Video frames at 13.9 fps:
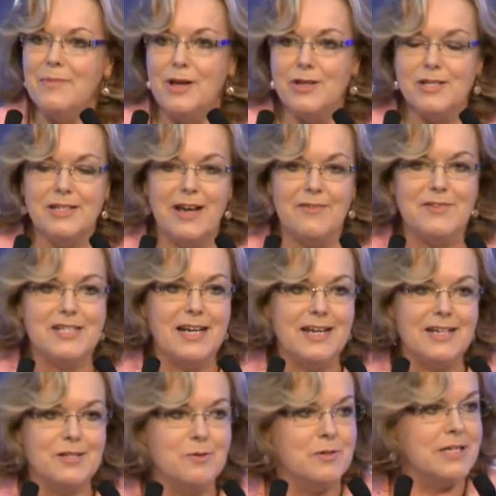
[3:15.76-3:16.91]
mostly, I have to say,
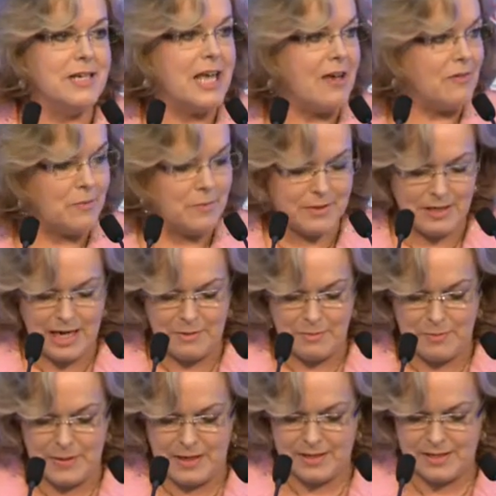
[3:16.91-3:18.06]
he's causing havoc with the Labour
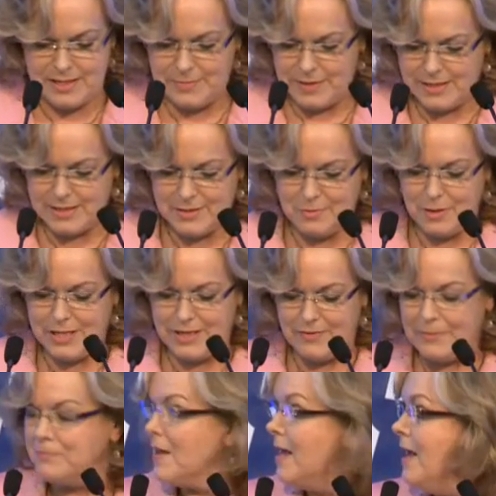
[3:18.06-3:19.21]
Party, but
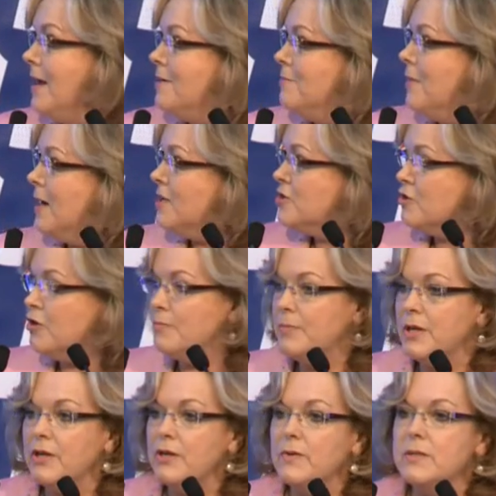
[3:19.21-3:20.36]
whatever. My job,
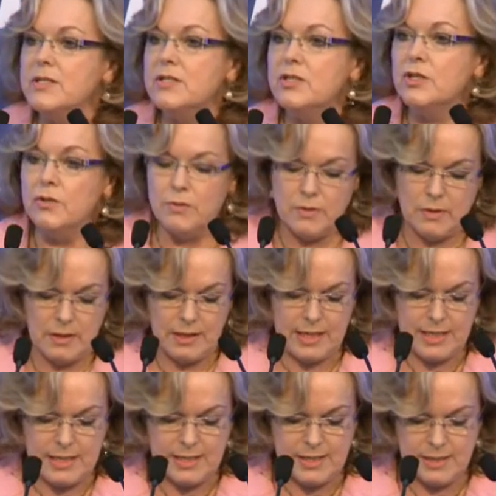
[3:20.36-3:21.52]
though, is to
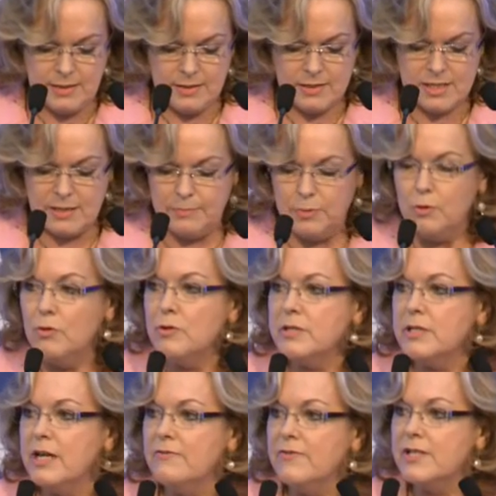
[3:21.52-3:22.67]
lead, support,
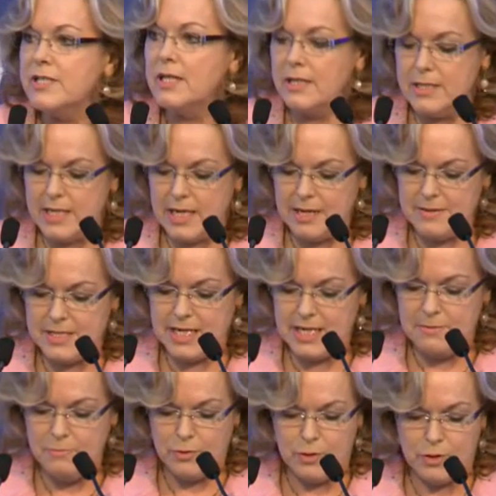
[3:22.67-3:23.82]
and facilitate
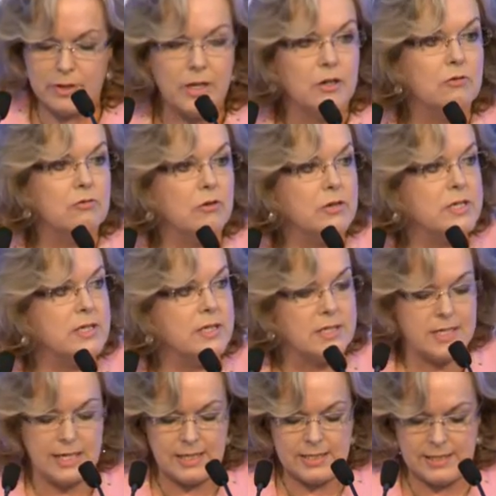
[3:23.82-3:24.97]
teamwork across the
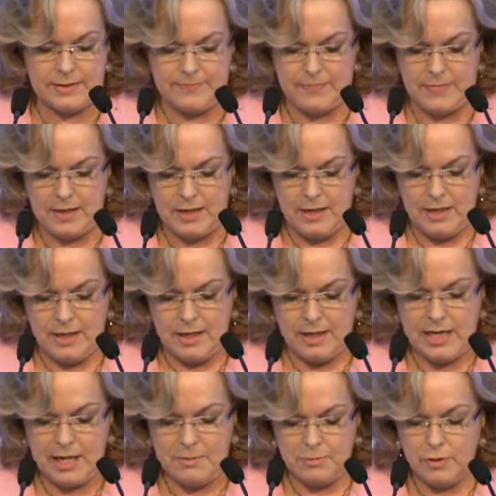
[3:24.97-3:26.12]
sector,
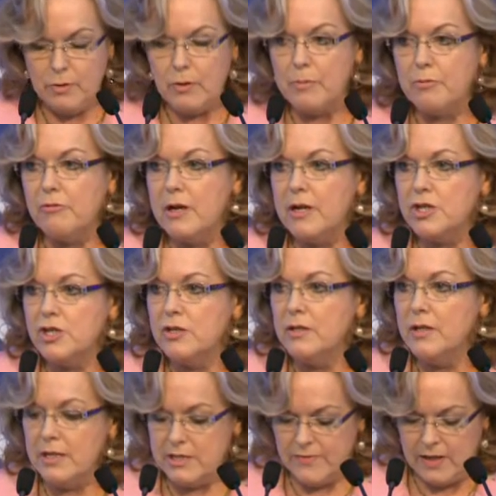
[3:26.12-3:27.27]
enable cooperation,
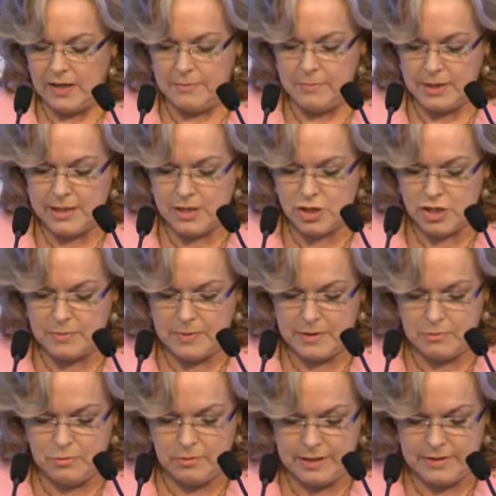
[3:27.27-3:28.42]
and develop leadership at
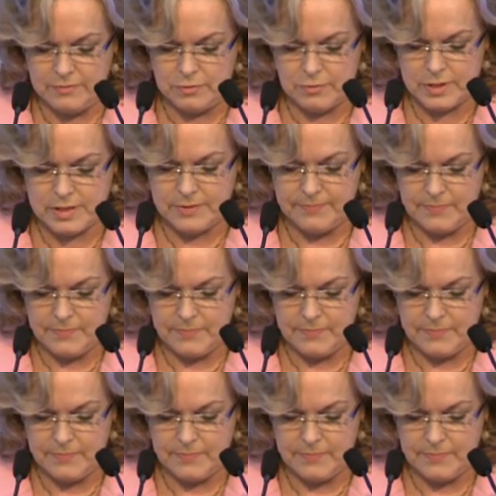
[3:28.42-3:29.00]
all levels.